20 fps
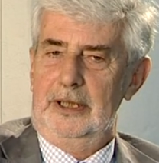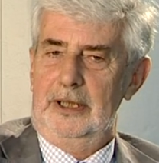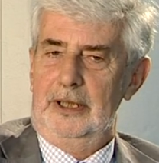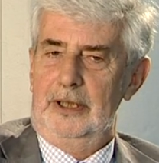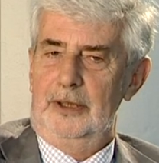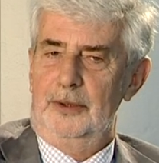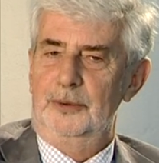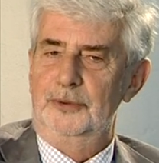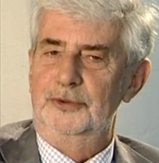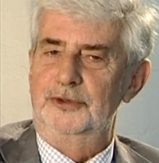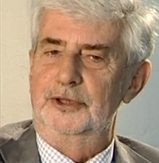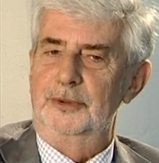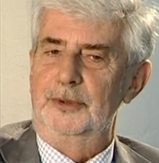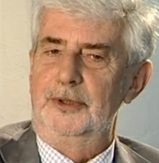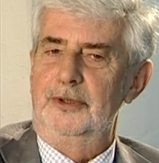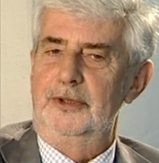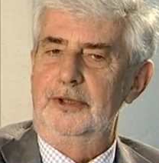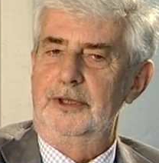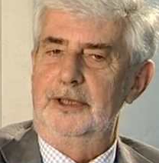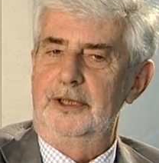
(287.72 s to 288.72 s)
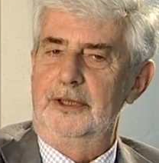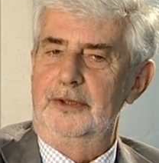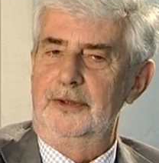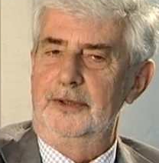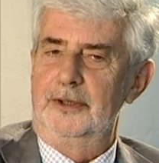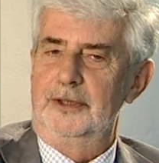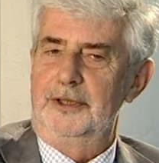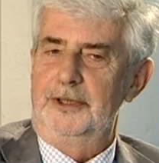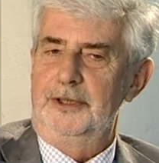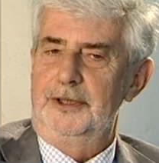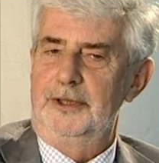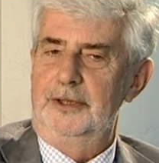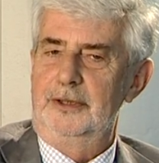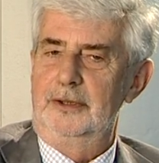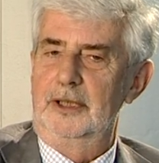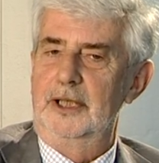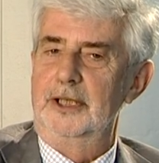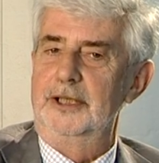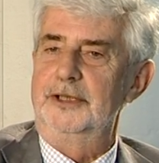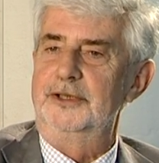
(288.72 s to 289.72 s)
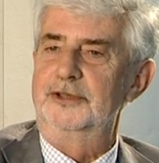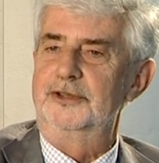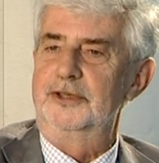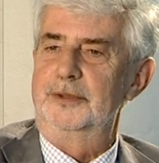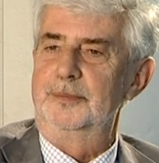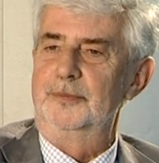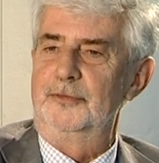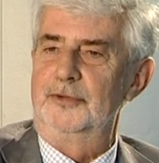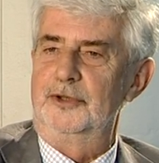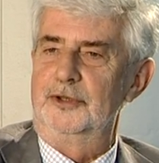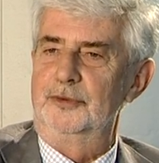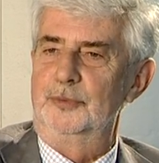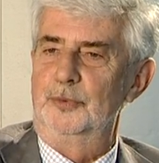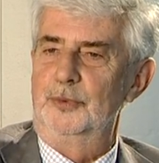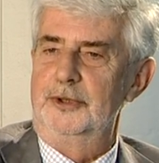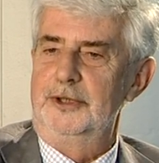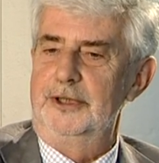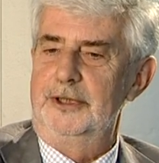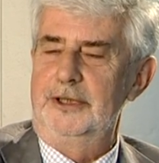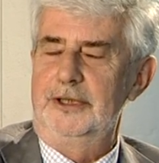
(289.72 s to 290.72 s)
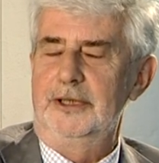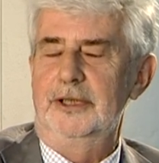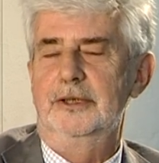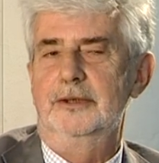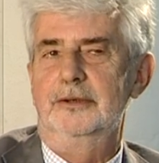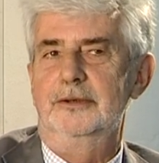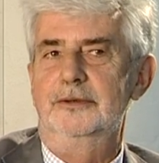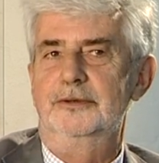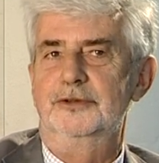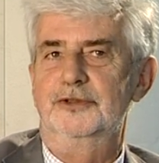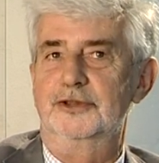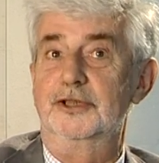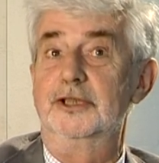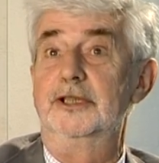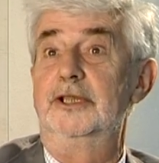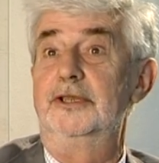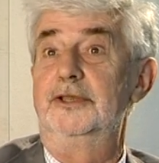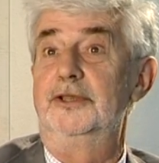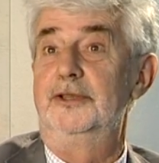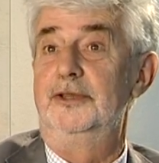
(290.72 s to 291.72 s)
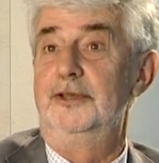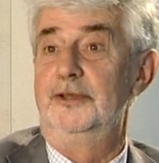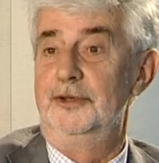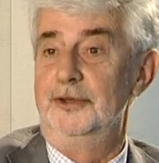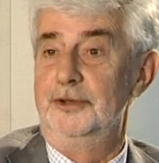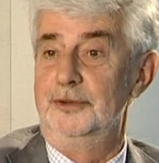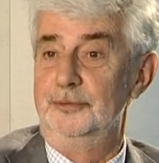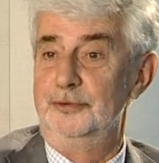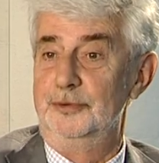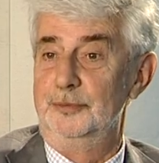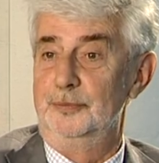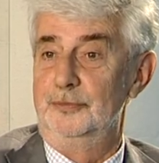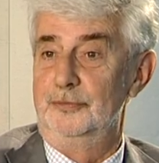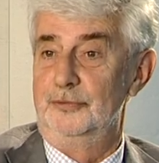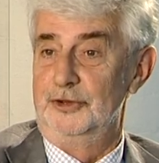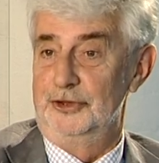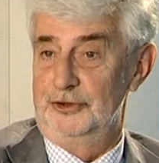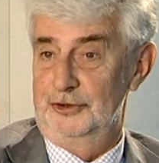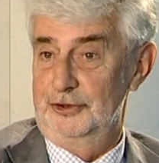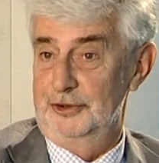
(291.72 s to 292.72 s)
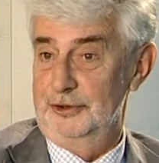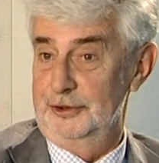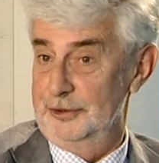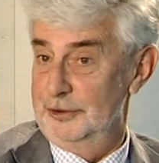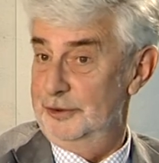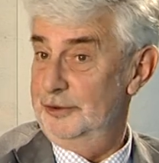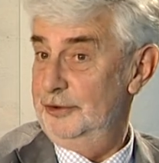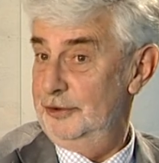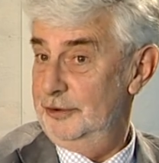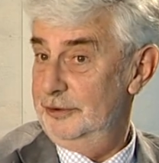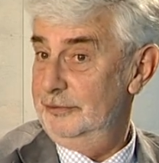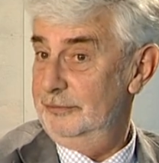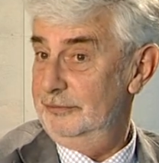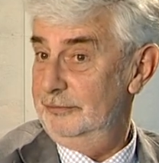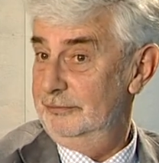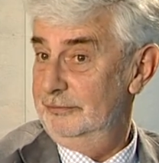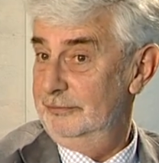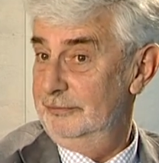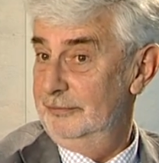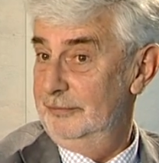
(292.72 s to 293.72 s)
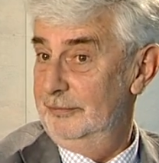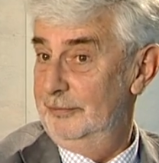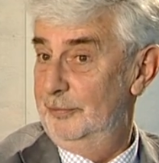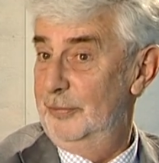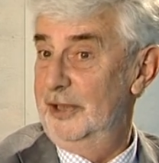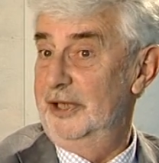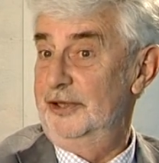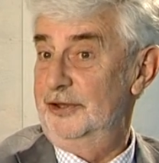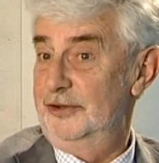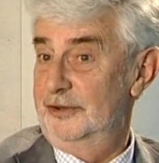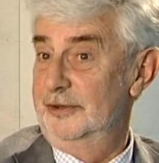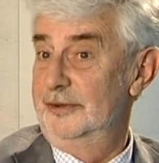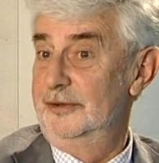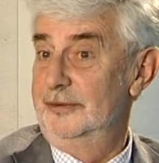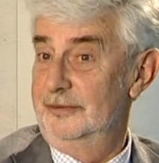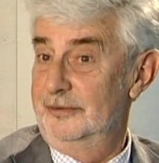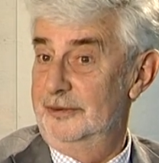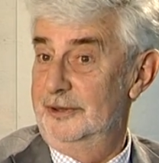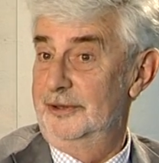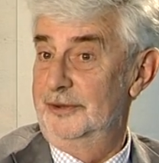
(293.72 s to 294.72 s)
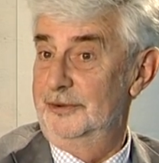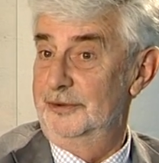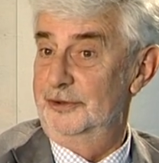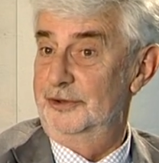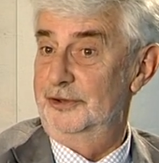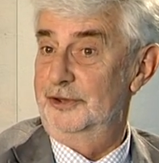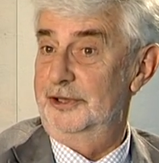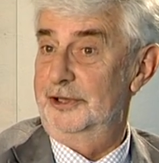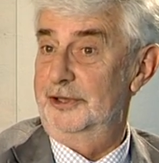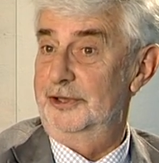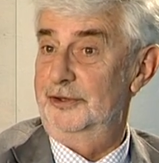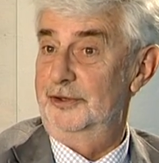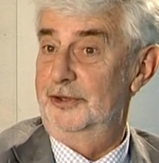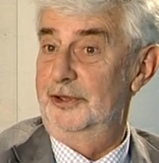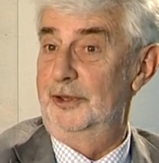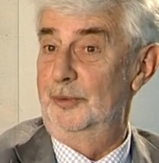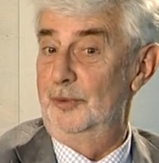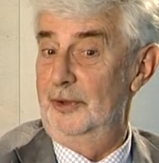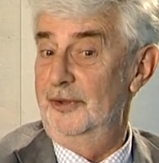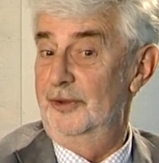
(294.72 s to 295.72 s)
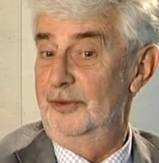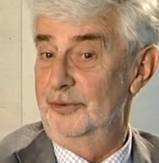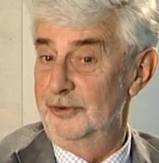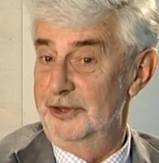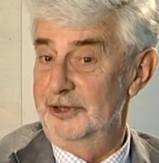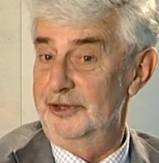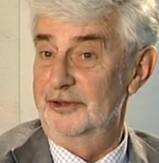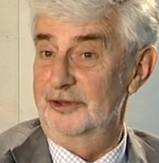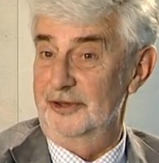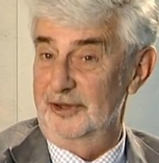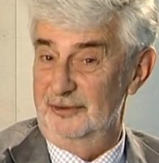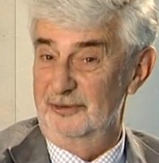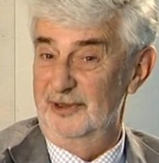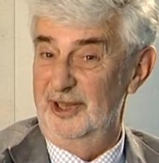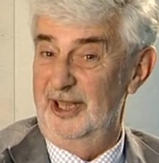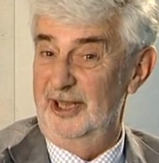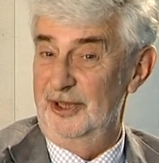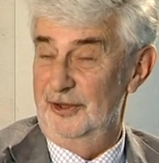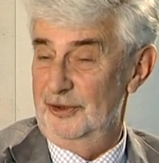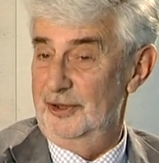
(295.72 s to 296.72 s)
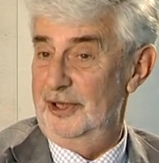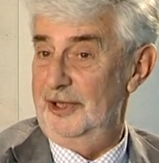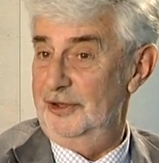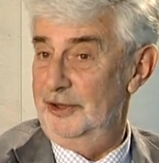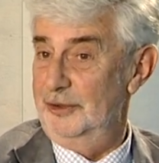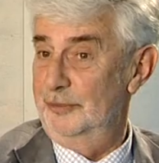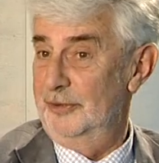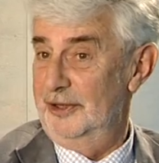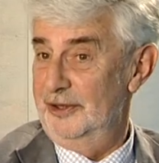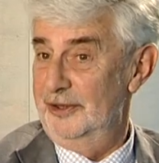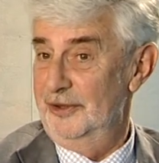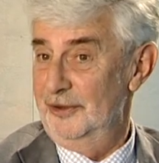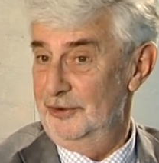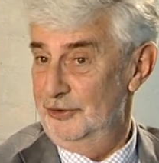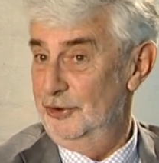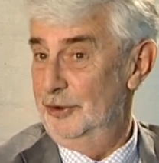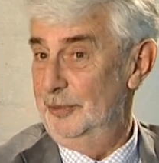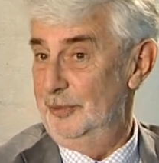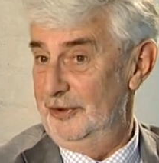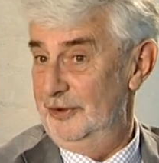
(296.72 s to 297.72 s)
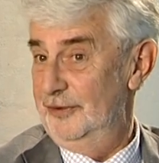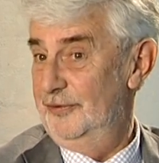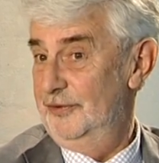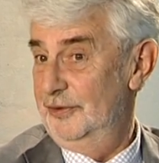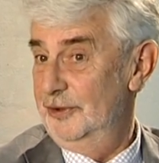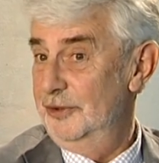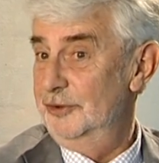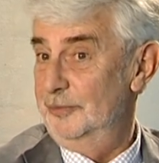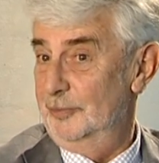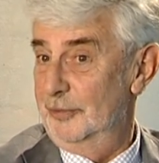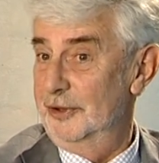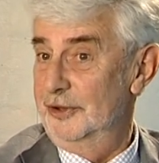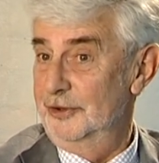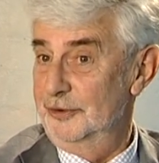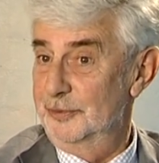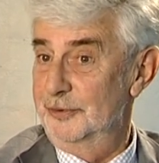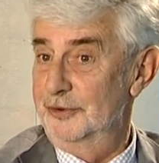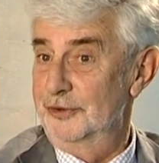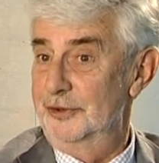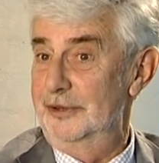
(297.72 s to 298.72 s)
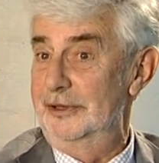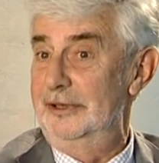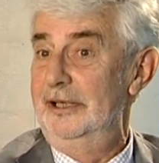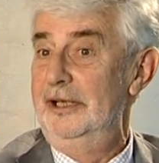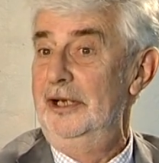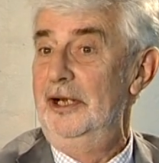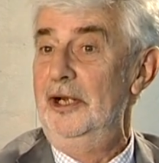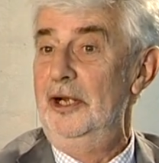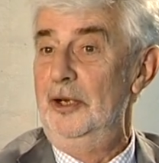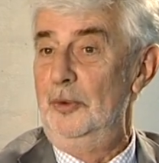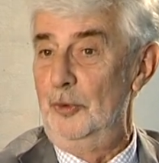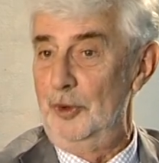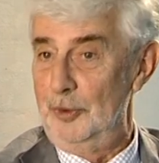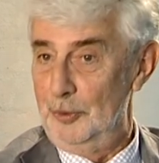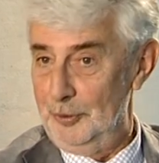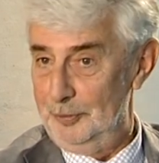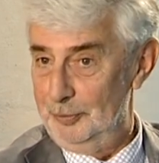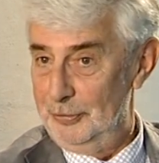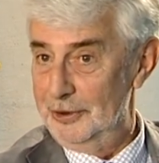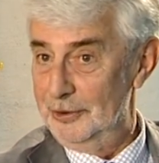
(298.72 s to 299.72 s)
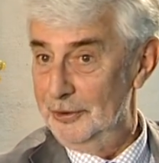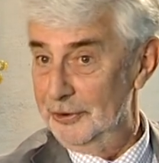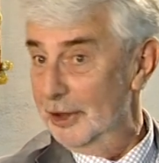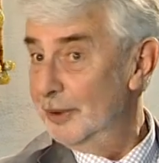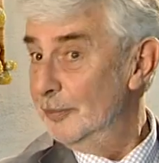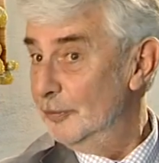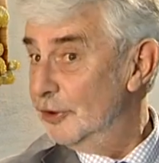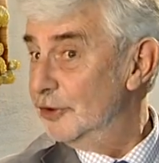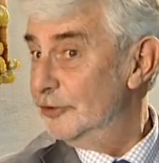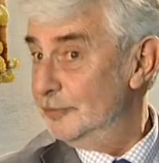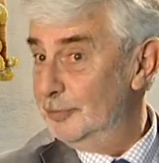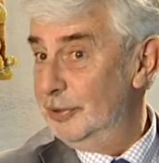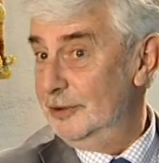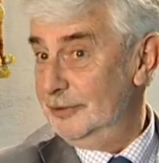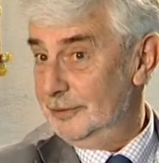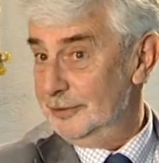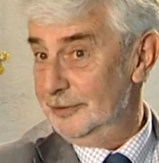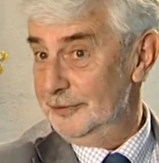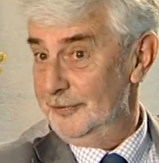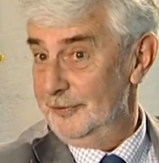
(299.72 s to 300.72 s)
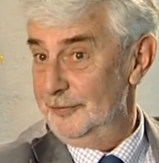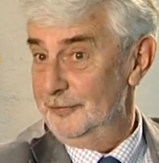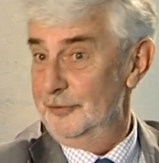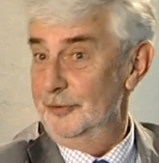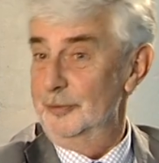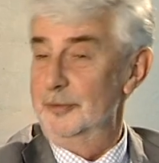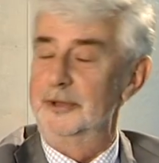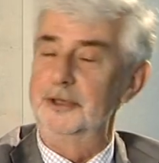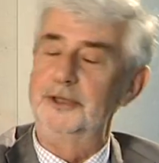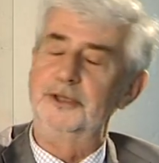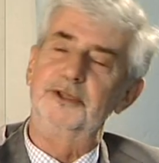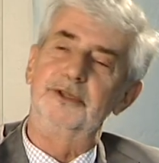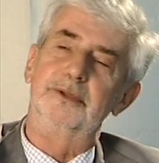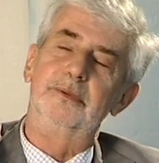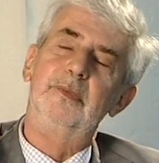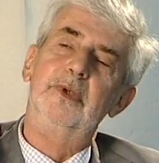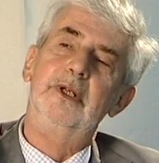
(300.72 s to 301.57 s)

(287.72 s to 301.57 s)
also in the late 70s, we started to do research based on the CSD. One of the reasons that really attracted me to the job in the first place was that we would build up this pool of information,